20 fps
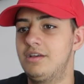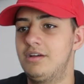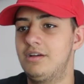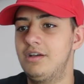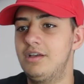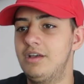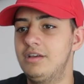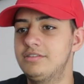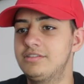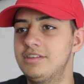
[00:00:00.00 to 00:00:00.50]

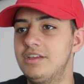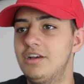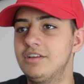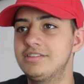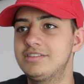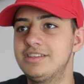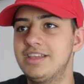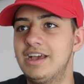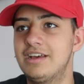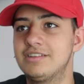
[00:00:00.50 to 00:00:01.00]
I
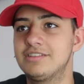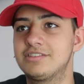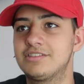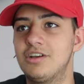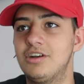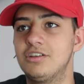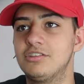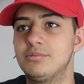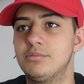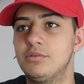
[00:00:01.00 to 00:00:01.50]
see how this
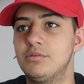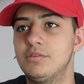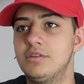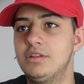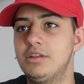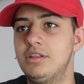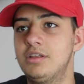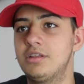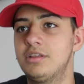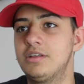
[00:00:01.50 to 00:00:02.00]
guy's
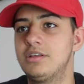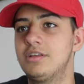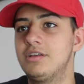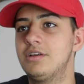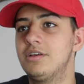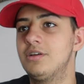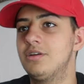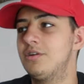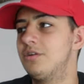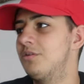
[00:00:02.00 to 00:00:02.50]
moving.
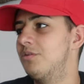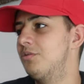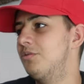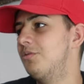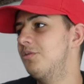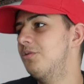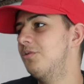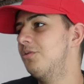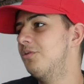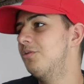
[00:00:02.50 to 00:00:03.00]

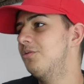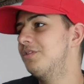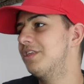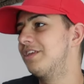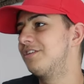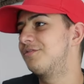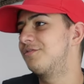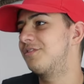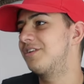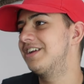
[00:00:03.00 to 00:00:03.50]
Ooh,
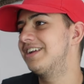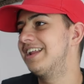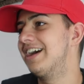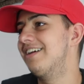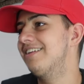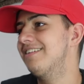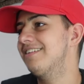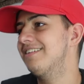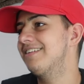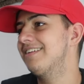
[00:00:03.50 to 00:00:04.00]
there's 3
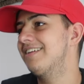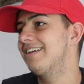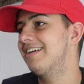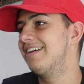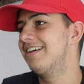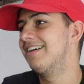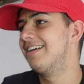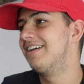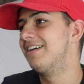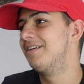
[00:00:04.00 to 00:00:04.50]
now.
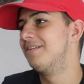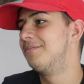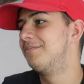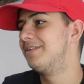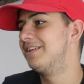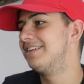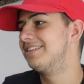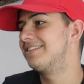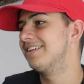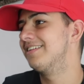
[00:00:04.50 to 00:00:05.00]

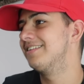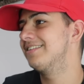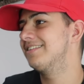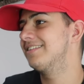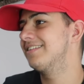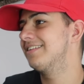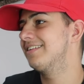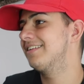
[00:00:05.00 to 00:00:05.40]
Please don't.